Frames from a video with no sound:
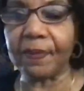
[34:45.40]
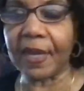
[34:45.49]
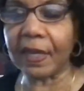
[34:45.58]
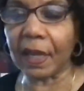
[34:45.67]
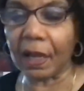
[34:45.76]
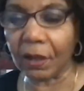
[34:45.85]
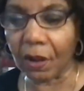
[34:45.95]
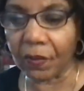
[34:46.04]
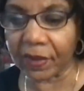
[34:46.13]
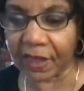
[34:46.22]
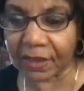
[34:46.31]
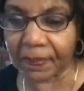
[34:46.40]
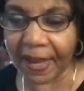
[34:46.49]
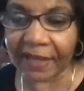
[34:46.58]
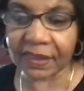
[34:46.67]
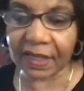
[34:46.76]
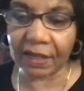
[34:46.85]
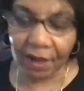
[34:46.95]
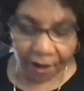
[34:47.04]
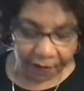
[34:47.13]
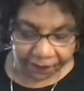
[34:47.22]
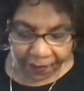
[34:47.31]
me along with this basket
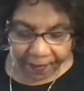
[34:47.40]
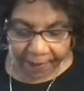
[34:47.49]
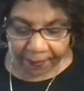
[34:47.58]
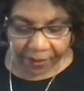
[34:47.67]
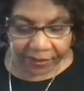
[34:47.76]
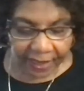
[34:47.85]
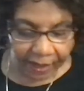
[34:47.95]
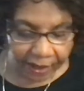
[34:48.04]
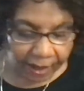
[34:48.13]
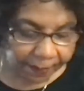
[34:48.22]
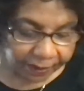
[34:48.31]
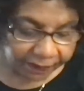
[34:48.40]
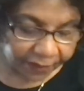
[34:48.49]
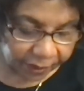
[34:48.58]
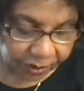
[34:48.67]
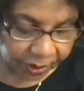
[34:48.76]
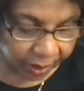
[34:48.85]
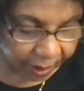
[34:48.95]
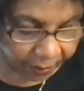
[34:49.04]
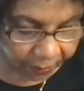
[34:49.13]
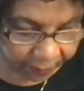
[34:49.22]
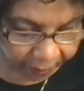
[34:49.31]
for my birthday a couple of years
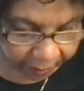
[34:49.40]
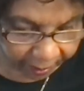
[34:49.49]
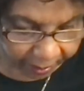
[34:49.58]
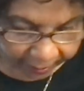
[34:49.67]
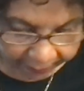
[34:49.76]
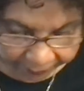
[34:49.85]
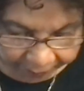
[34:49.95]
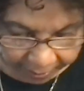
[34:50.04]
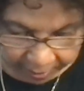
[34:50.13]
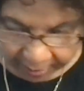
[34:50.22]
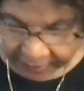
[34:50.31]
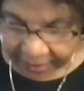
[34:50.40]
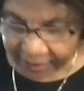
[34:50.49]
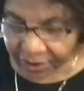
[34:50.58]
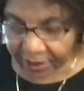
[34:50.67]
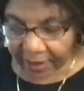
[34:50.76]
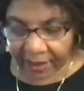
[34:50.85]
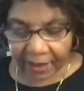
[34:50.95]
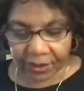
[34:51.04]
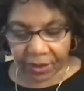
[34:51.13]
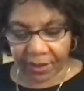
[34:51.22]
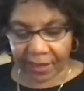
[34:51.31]
ago. he's actually an
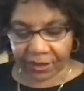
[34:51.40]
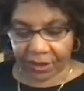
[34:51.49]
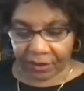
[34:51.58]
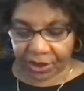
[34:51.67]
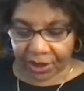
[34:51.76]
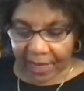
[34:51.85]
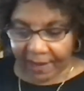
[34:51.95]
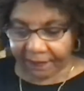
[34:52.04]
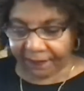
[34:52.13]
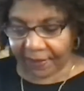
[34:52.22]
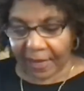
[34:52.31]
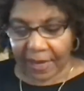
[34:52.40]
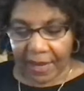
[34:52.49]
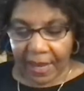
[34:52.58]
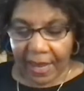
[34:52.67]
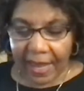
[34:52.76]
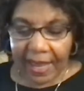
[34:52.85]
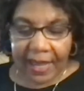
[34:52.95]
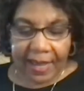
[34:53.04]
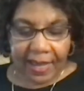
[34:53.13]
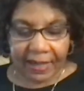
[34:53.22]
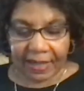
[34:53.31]
international chef,
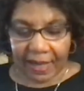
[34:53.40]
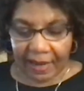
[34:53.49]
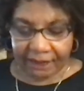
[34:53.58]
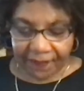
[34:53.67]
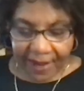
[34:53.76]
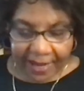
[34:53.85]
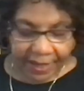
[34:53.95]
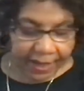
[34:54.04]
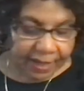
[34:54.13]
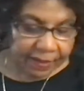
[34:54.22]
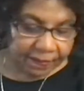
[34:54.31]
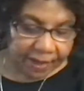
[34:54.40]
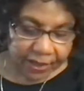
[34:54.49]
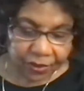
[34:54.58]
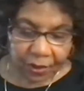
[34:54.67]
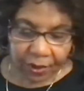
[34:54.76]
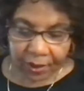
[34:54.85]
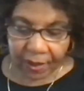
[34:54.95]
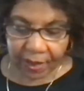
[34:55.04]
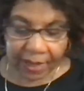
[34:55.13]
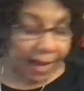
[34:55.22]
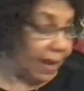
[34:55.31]
and invited my daughter
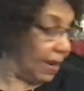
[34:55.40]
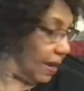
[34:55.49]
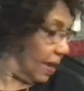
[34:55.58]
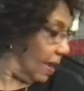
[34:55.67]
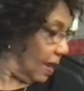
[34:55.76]
and I